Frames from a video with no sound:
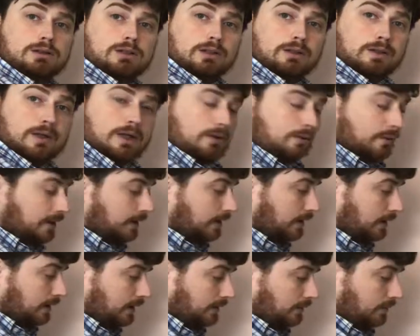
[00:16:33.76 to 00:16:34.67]
Now
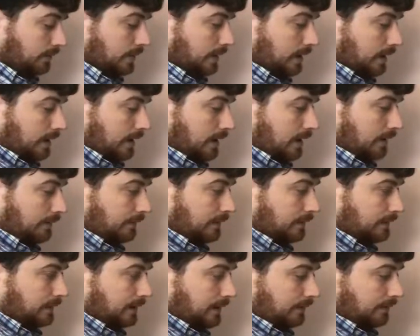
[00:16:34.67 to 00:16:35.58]
again, what I have
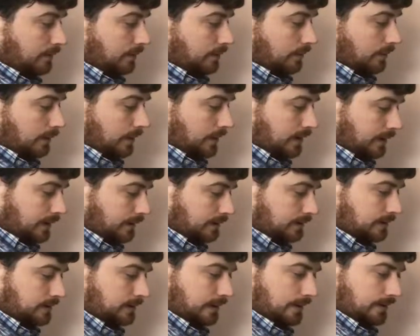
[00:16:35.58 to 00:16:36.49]
is I have a 1
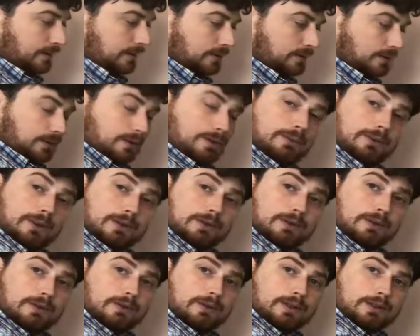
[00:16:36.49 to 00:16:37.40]
and 0, so I want
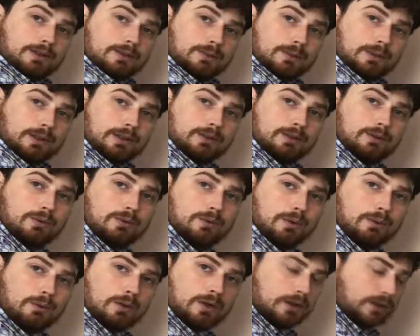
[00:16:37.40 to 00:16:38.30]
to turn this one into
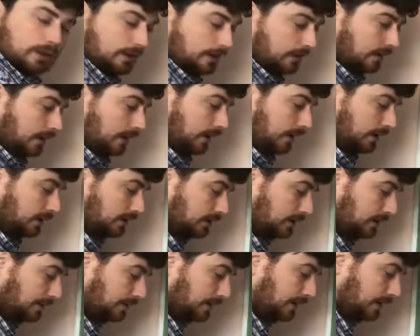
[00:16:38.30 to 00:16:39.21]
a 1.
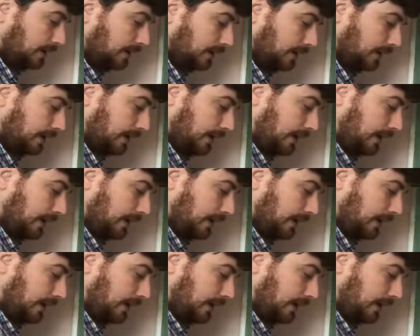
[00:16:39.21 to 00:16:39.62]
So I'm going to take